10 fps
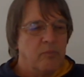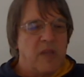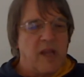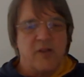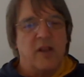
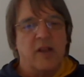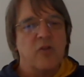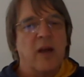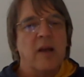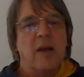Yes, I can
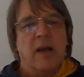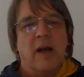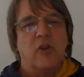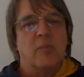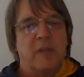try.
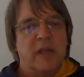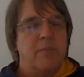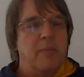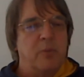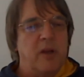When the
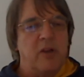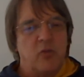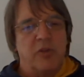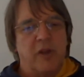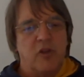
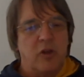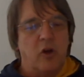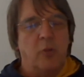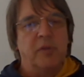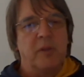preparation was actually
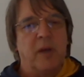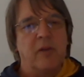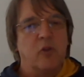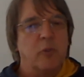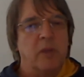
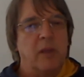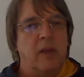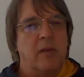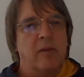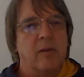optimized to
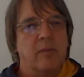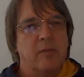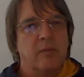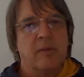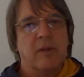be,
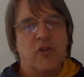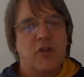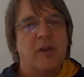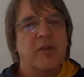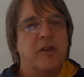how
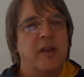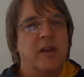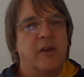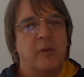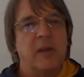should I
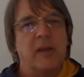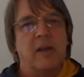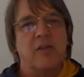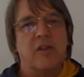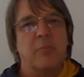say, quick
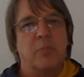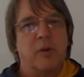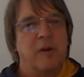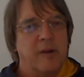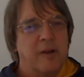and
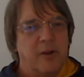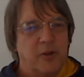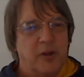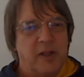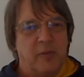simple,
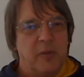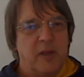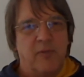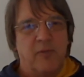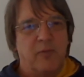so that we
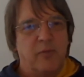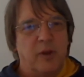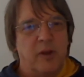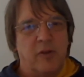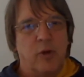have
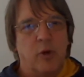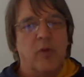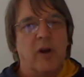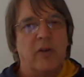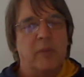as low
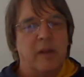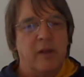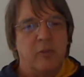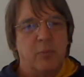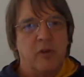variability
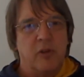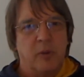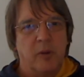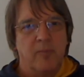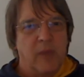as
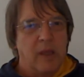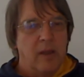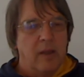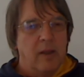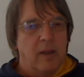possible.
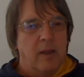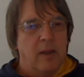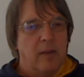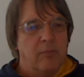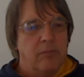
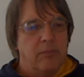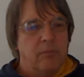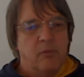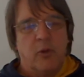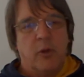So
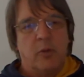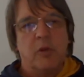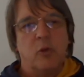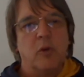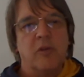what we
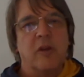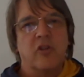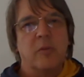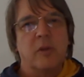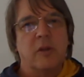do is
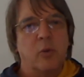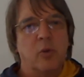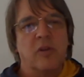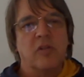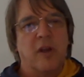actually we
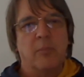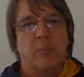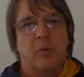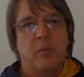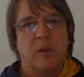dilute the
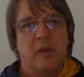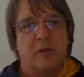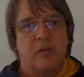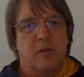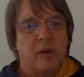sample
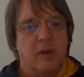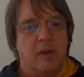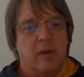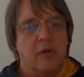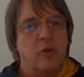with
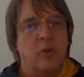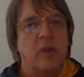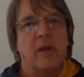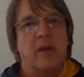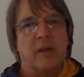
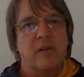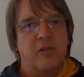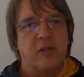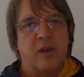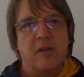urea and
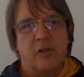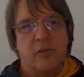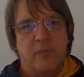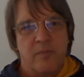STS,